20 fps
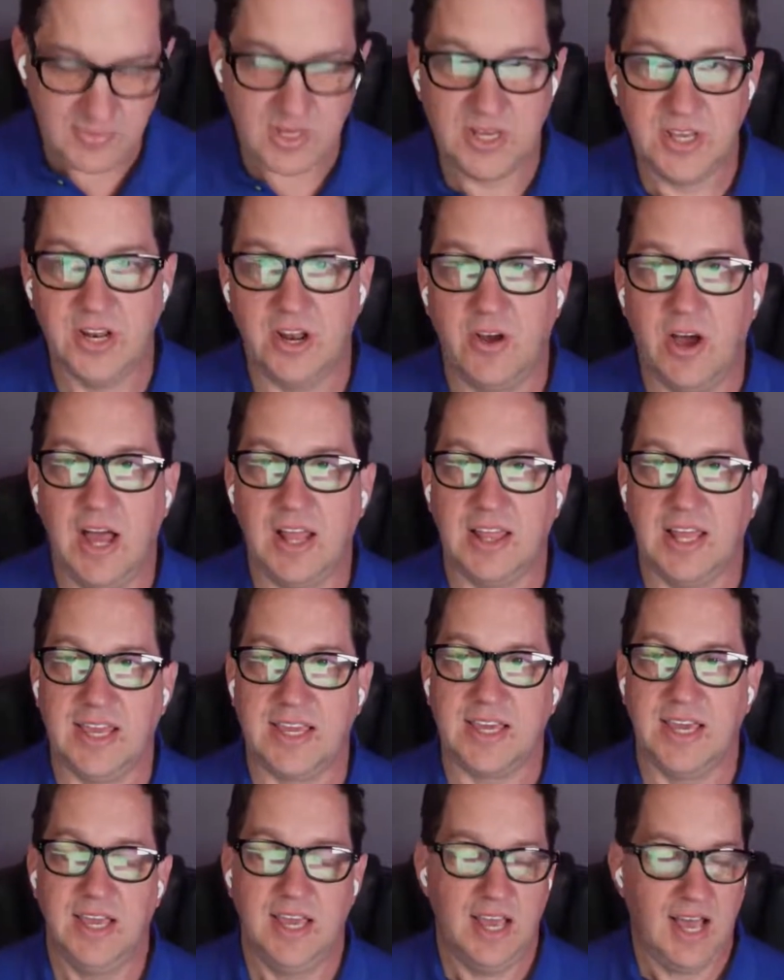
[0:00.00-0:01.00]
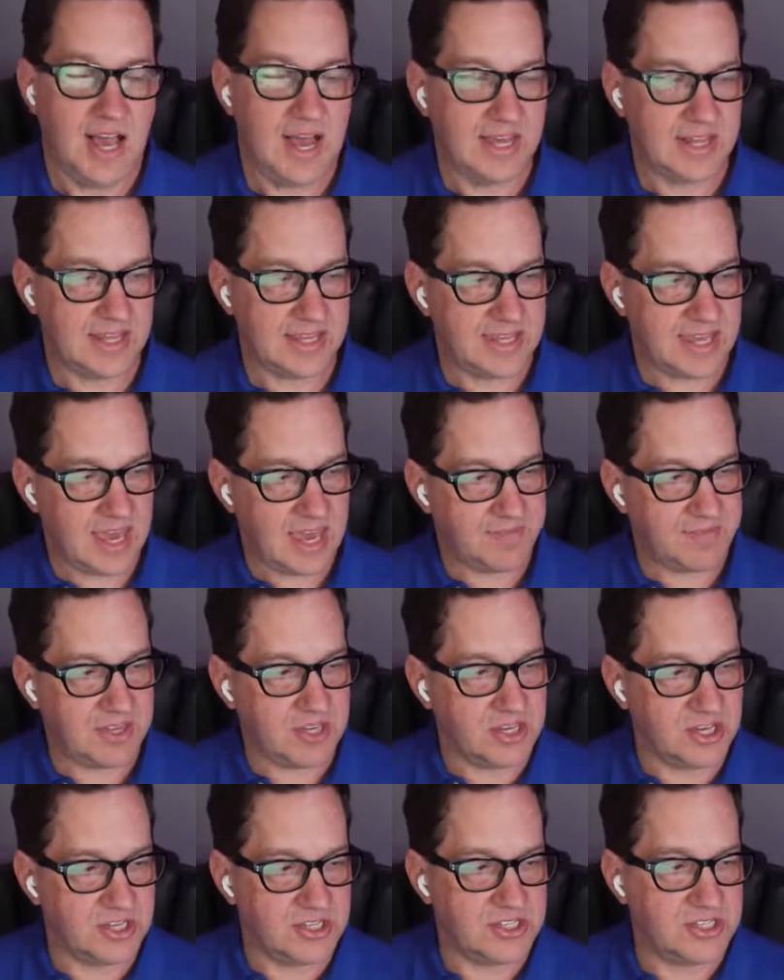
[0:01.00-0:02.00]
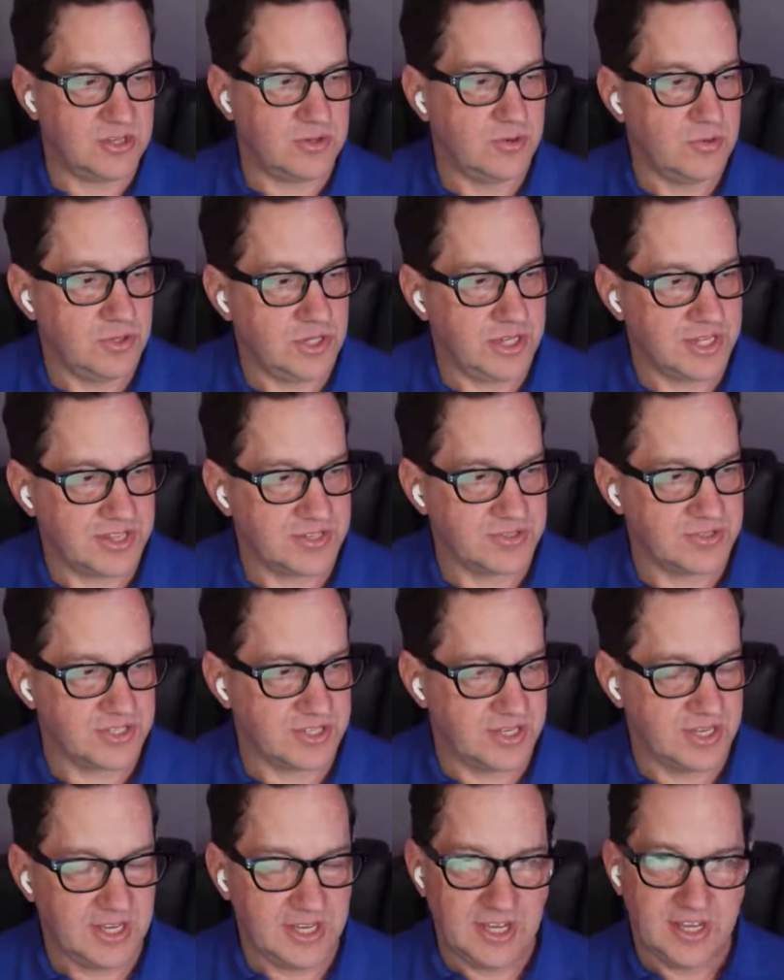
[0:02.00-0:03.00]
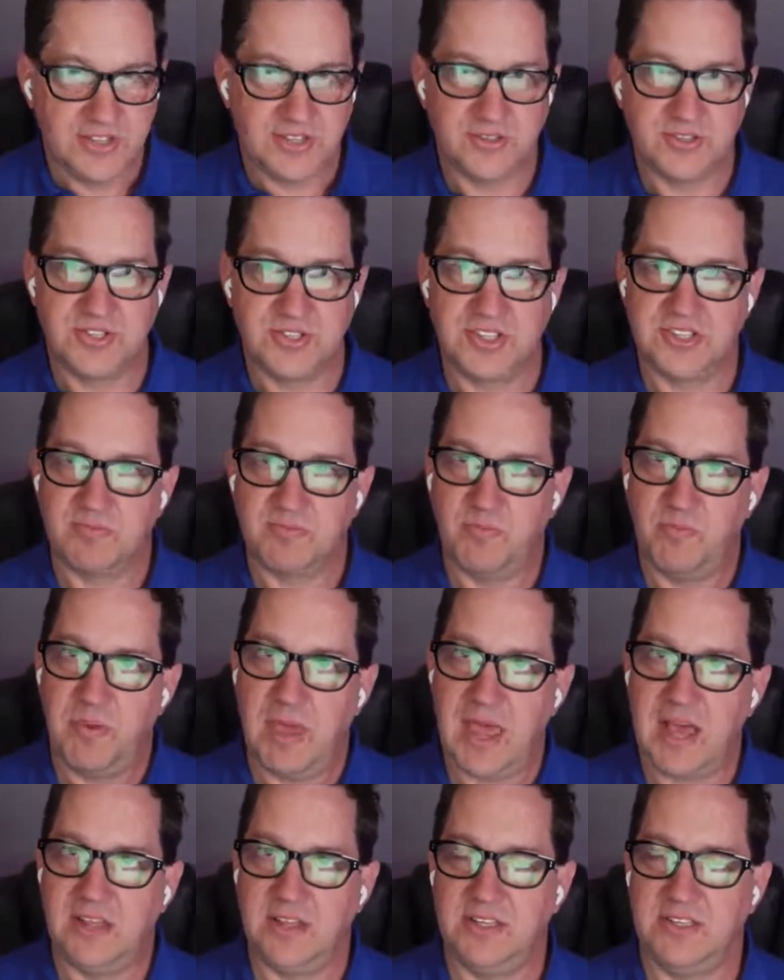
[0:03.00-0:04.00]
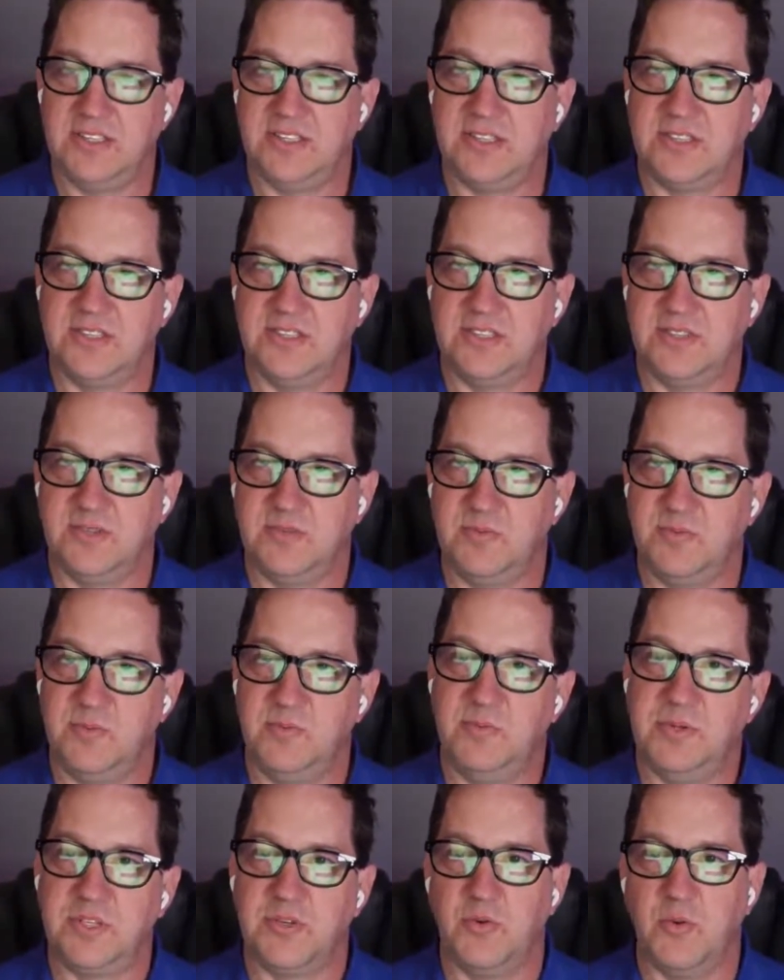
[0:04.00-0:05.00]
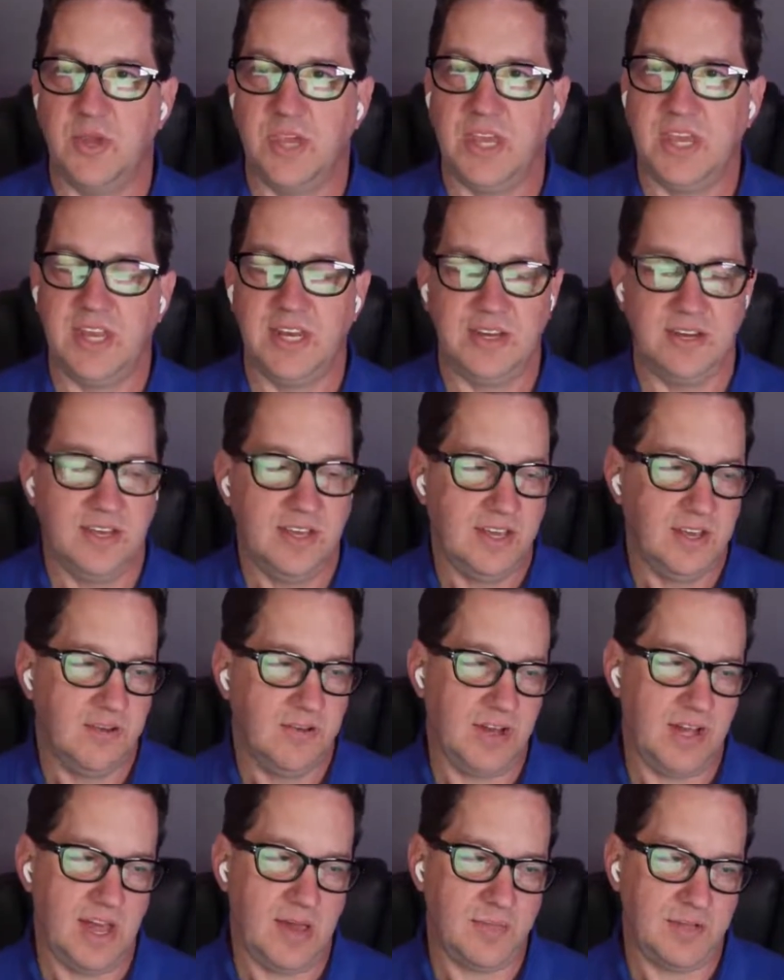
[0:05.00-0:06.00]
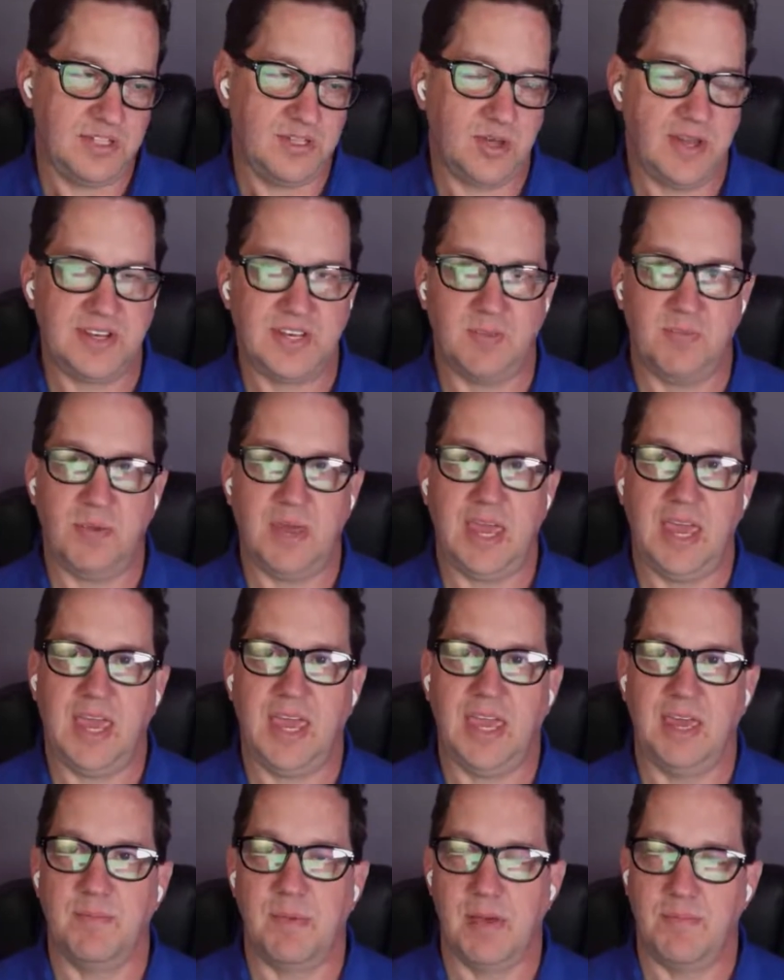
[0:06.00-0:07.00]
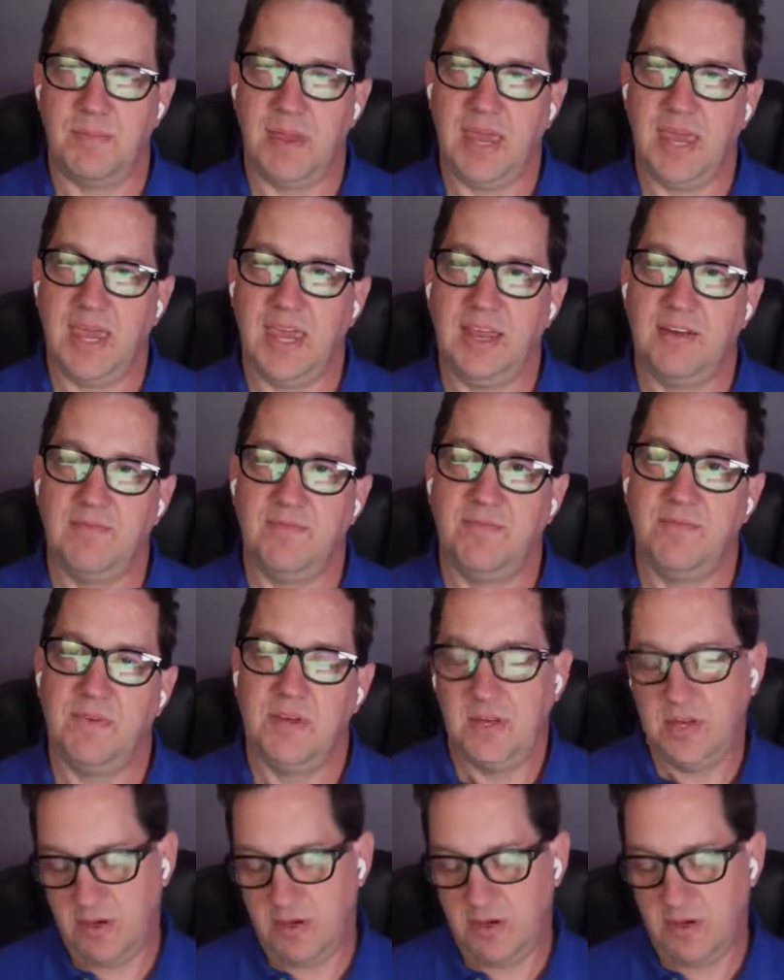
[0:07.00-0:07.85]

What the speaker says: I like having good tooling. There's this balance, this between, well, how much do I have to pay? Am I paying?